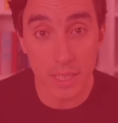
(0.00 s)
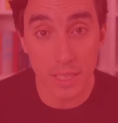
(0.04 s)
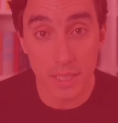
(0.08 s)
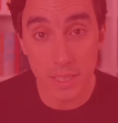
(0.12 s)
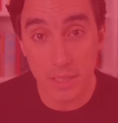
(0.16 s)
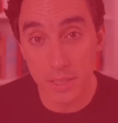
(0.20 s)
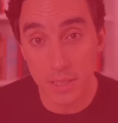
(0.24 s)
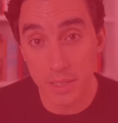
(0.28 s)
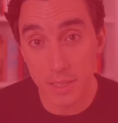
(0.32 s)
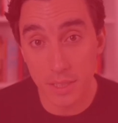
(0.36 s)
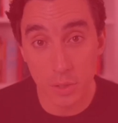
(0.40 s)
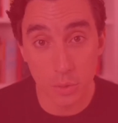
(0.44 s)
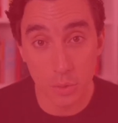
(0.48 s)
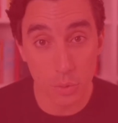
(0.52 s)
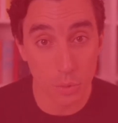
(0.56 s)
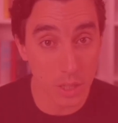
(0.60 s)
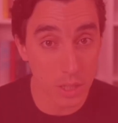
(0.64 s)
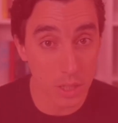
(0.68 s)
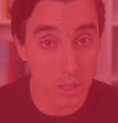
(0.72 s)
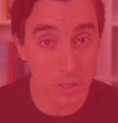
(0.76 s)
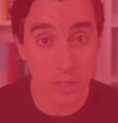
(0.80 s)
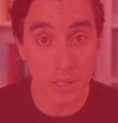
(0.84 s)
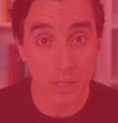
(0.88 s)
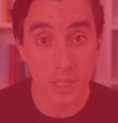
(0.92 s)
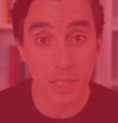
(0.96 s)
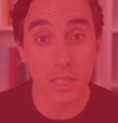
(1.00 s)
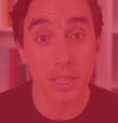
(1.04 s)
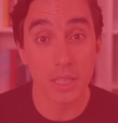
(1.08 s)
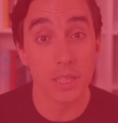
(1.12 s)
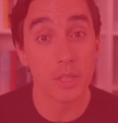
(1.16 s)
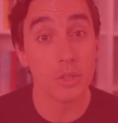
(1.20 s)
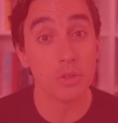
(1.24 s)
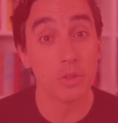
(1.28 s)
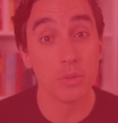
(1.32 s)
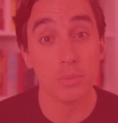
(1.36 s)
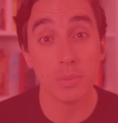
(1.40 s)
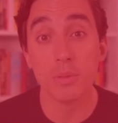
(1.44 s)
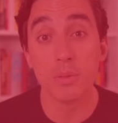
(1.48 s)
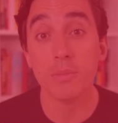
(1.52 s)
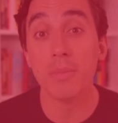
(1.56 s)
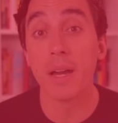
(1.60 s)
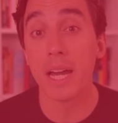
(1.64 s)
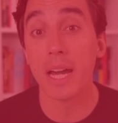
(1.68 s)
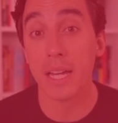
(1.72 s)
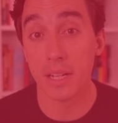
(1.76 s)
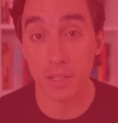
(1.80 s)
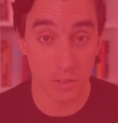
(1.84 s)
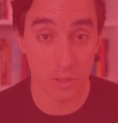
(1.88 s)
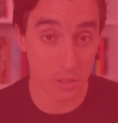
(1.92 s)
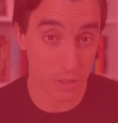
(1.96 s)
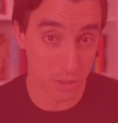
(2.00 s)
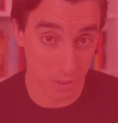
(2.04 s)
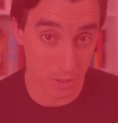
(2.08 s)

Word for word: is the situation that needs to be managed